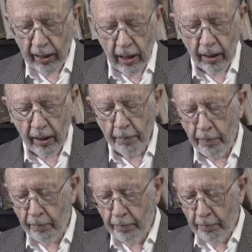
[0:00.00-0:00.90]
get the
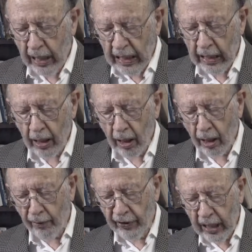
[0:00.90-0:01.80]
meaning
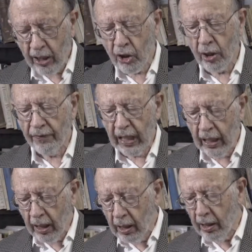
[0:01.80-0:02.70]
of each of the
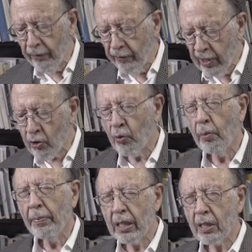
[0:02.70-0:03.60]
individual
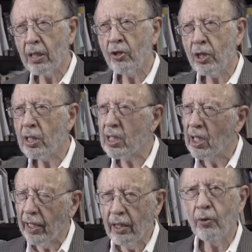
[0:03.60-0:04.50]
messages
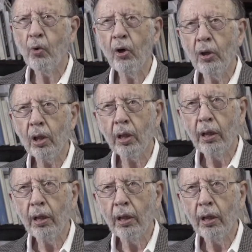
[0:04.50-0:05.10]
slightly wrong.